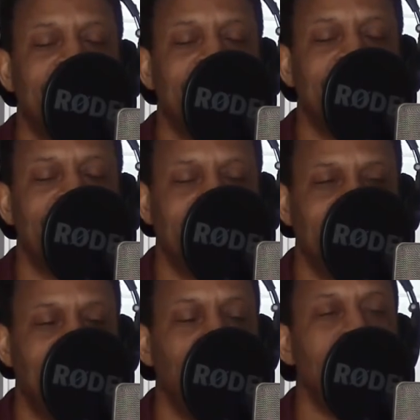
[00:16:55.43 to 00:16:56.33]
Take that
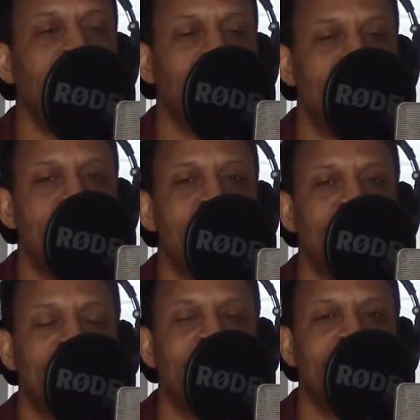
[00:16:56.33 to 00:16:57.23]
with you.
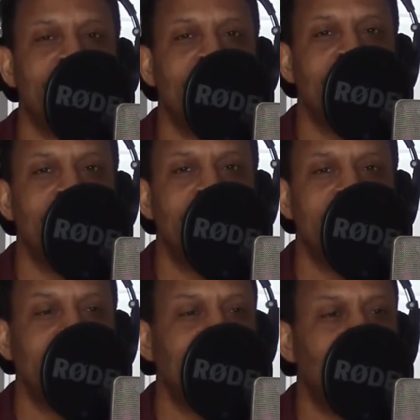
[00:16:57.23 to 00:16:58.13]
Take
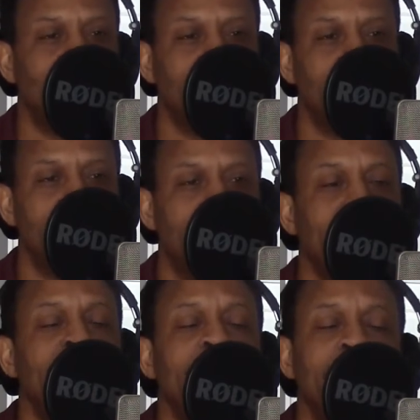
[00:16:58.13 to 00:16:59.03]
that with you today.
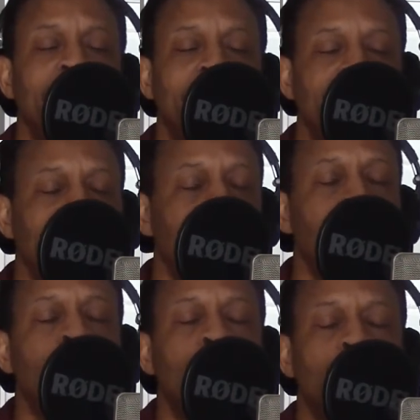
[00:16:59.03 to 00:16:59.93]
And if
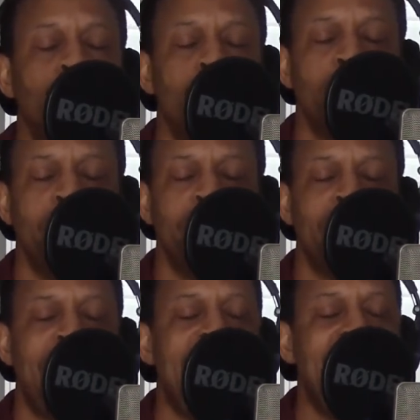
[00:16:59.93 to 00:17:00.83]
you didn't
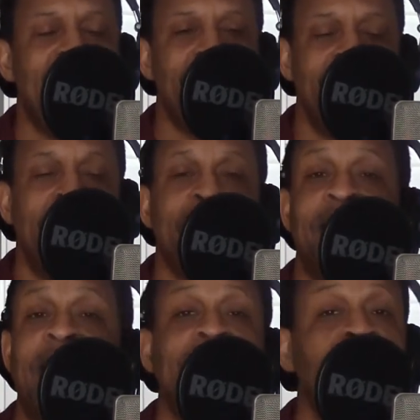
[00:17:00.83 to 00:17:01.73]
have that
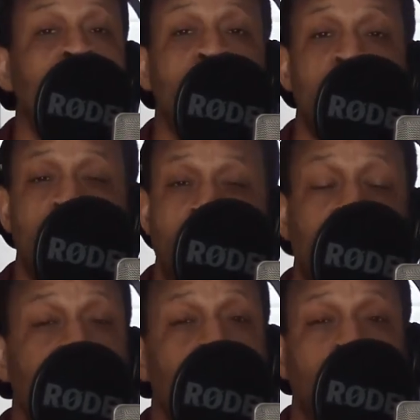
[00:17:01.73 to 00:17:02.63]
kind of
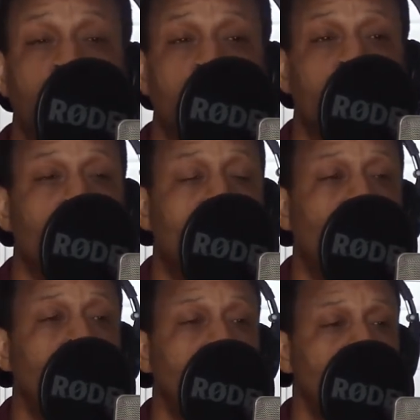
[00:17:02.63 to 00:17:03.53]
experience with your mother, I want
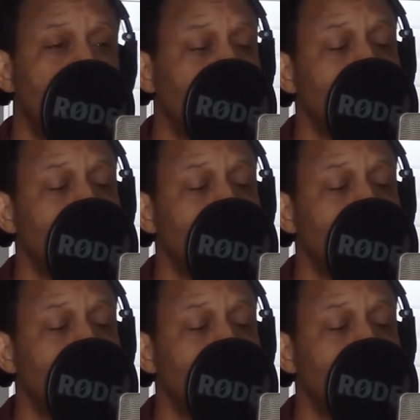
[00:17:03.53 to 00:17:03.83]
to address